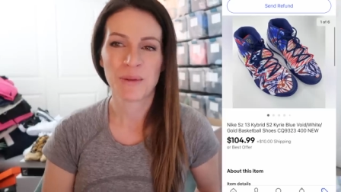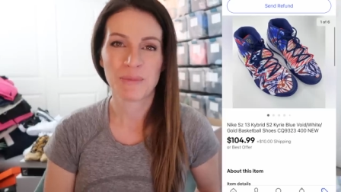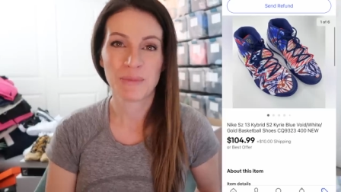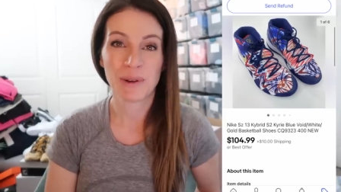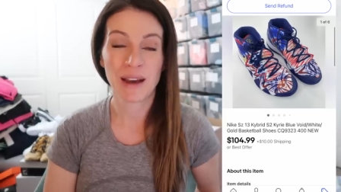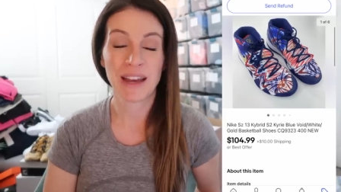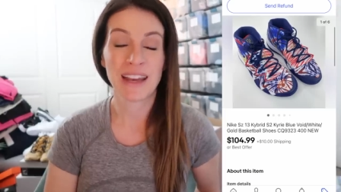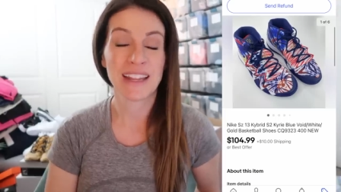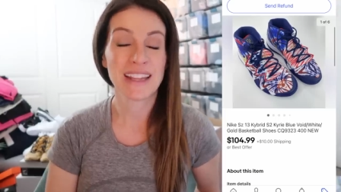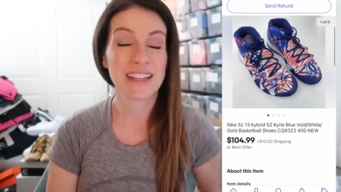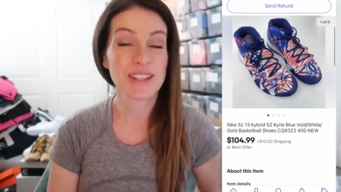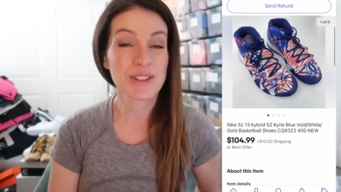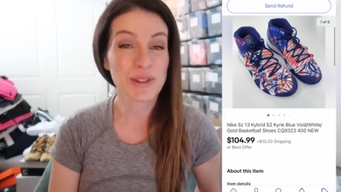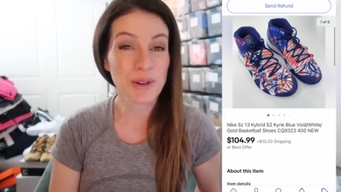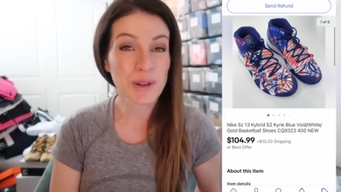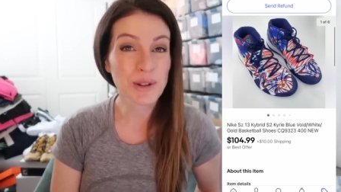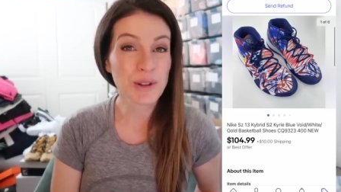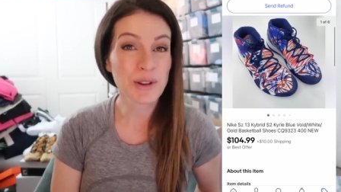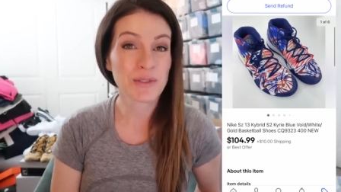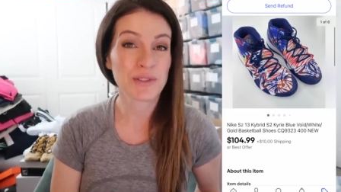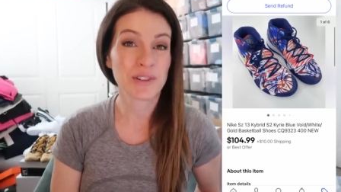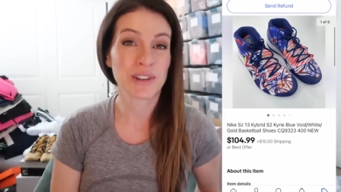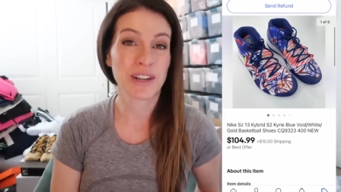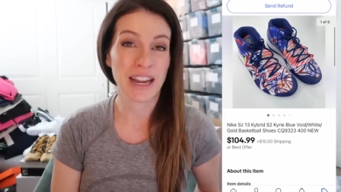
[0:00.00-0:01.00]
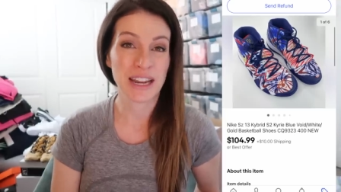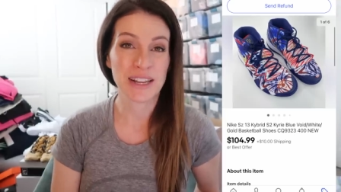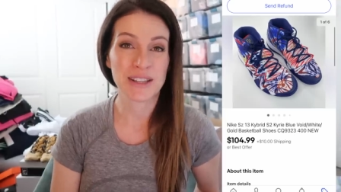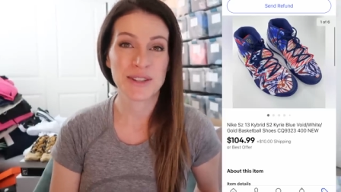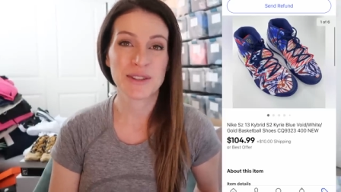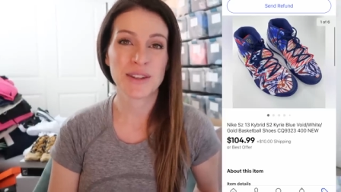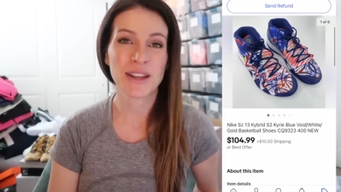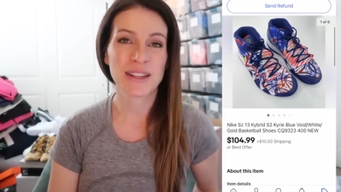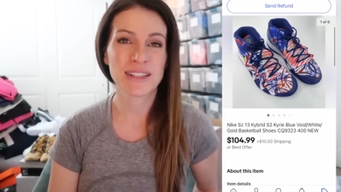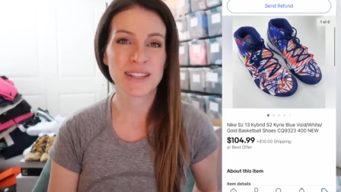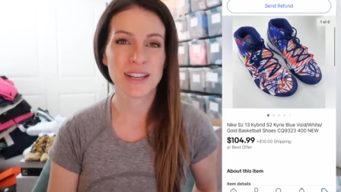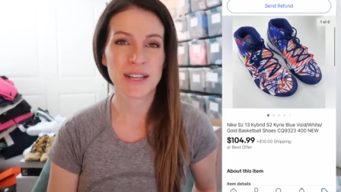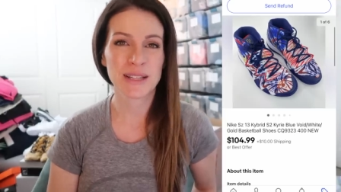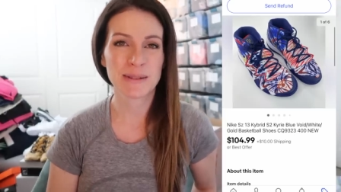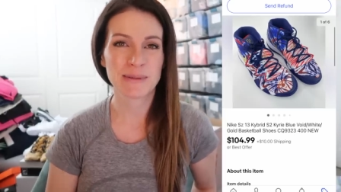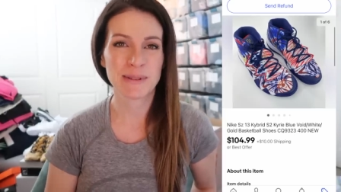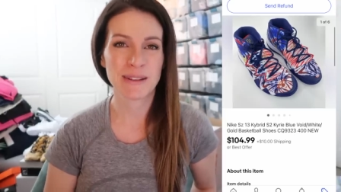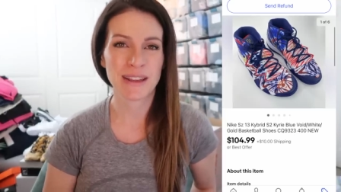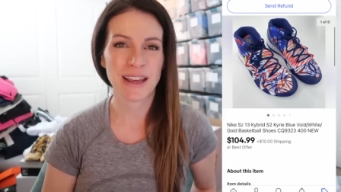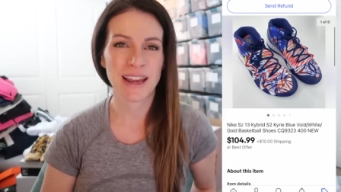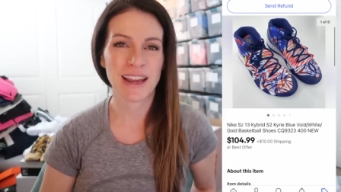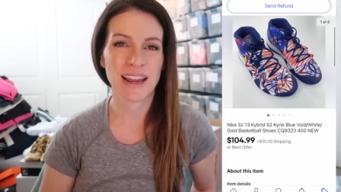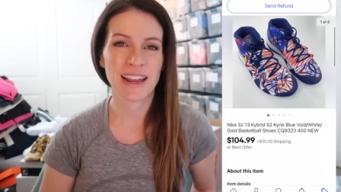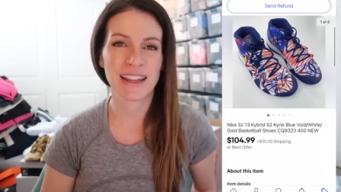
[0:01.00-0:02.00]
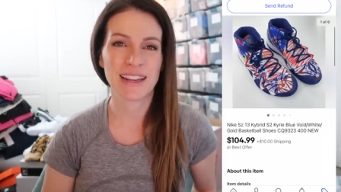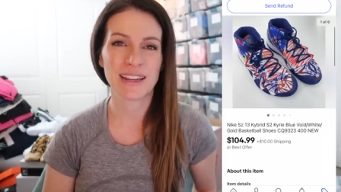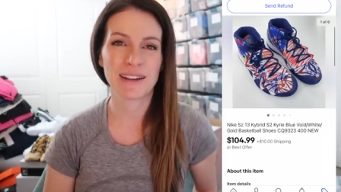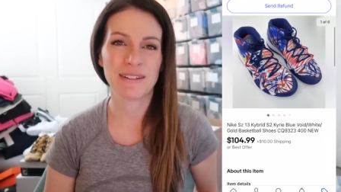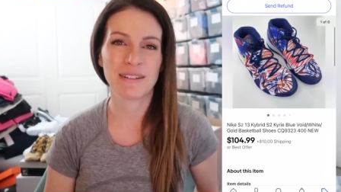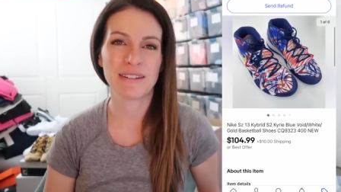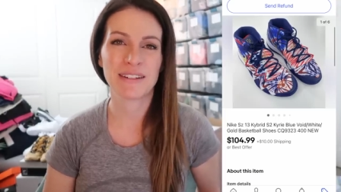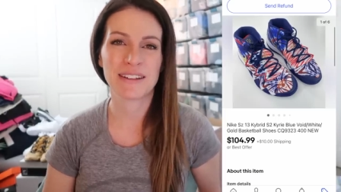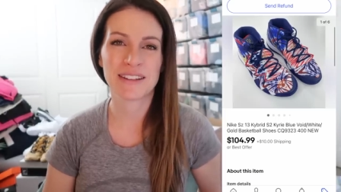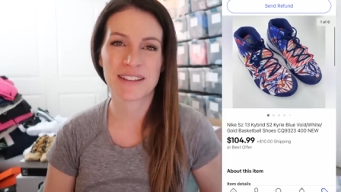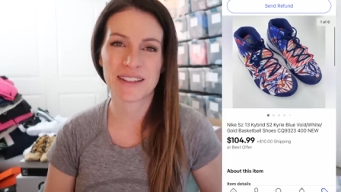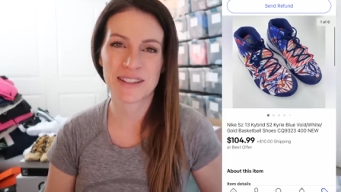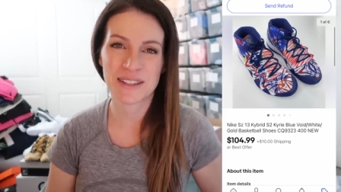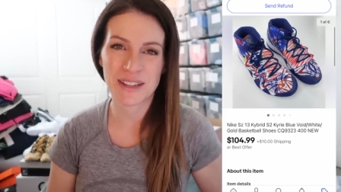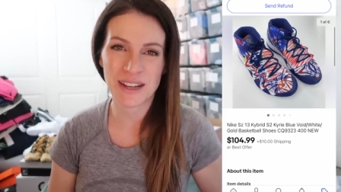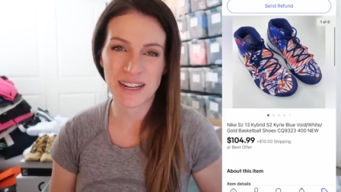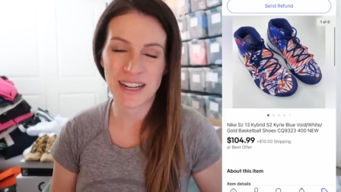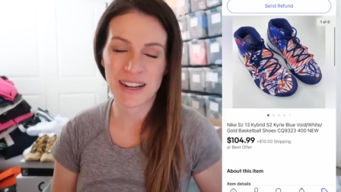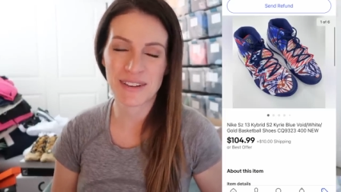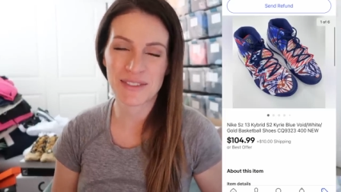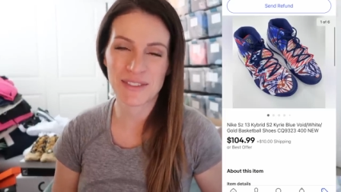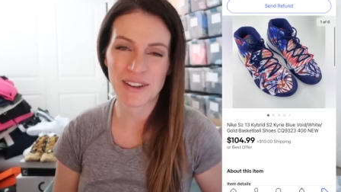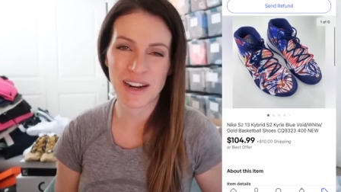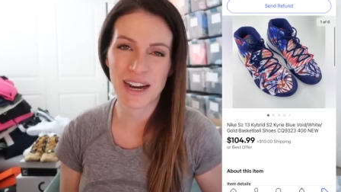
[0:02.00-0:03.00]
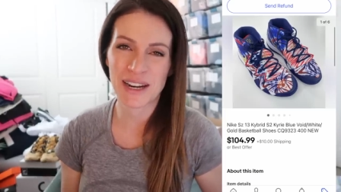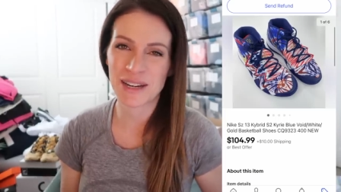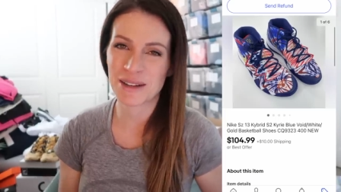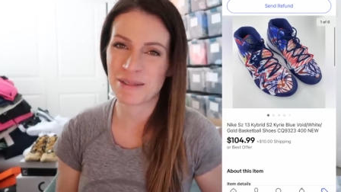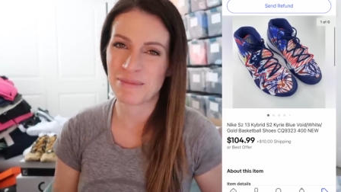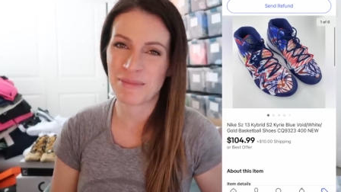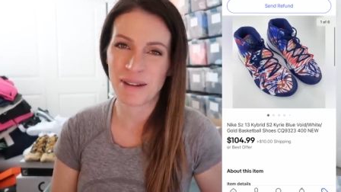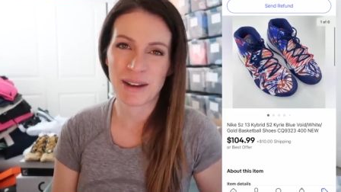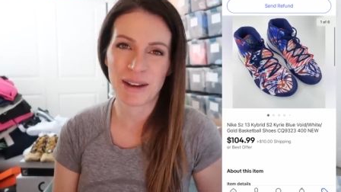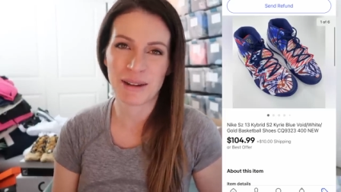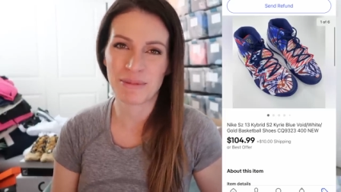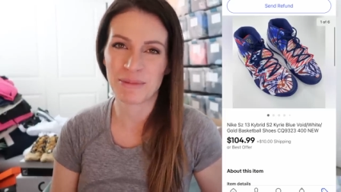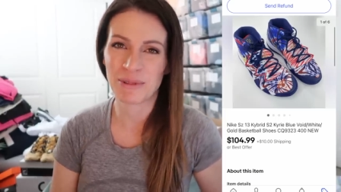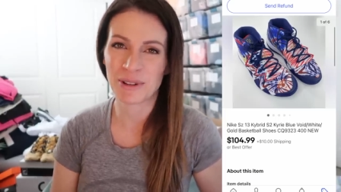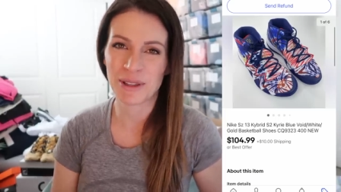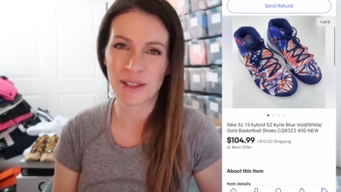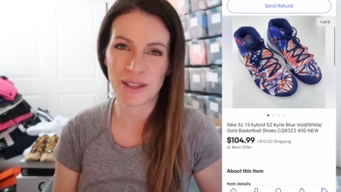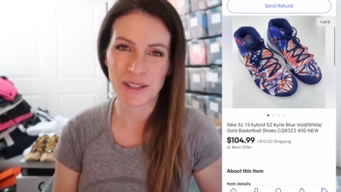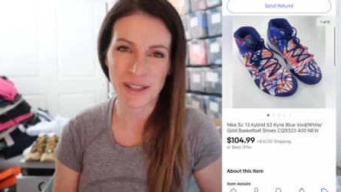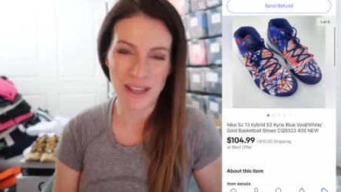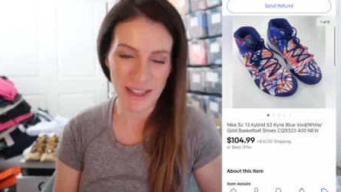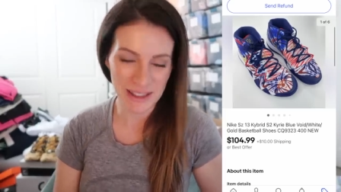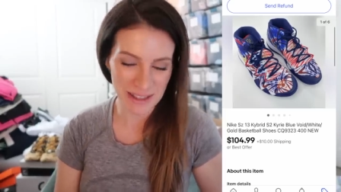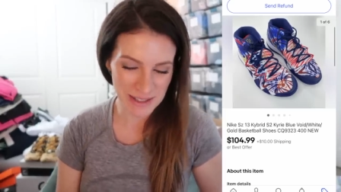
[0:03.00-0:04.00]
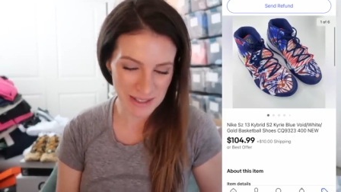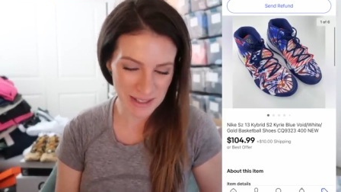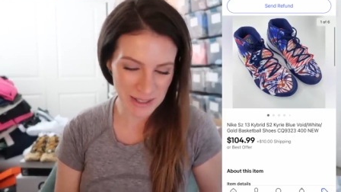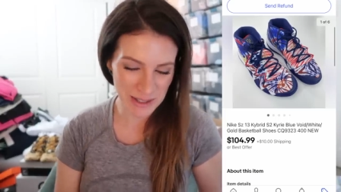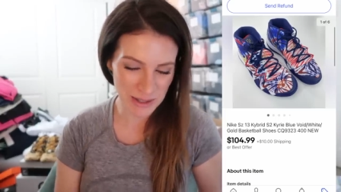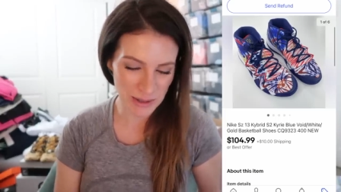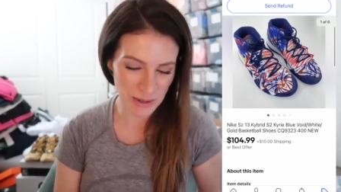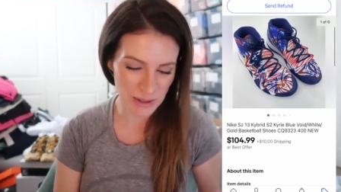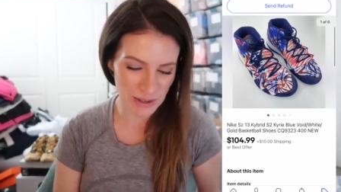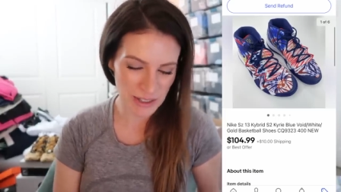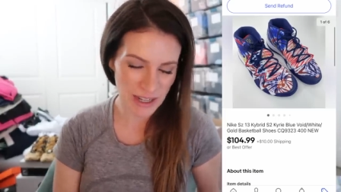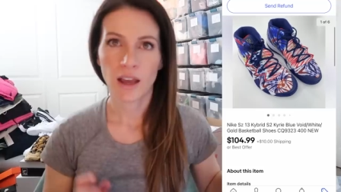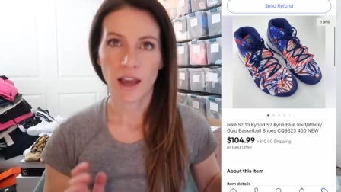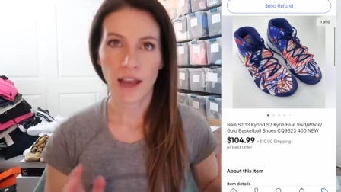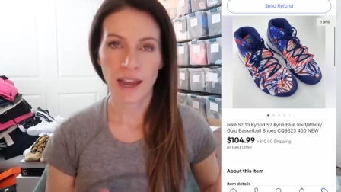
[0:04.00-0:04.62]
but it sold overnight. So that tells me that it was a sought after item, and I'm really glad that these sold.